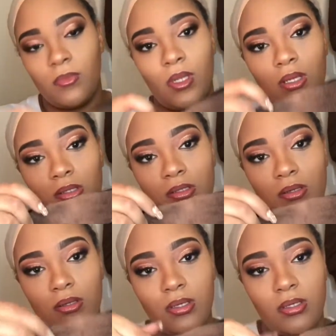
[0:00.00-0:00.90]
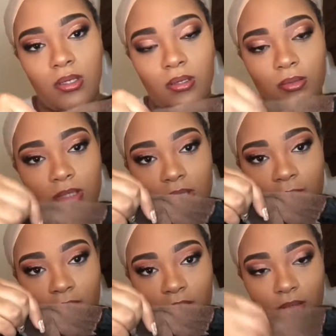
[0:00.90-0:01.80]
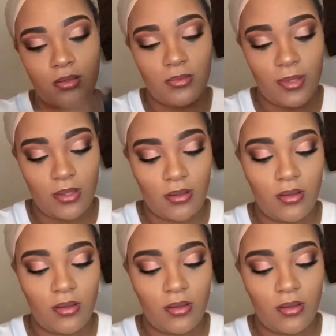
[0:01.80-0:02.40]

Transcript: That's all I did, was just put a little bit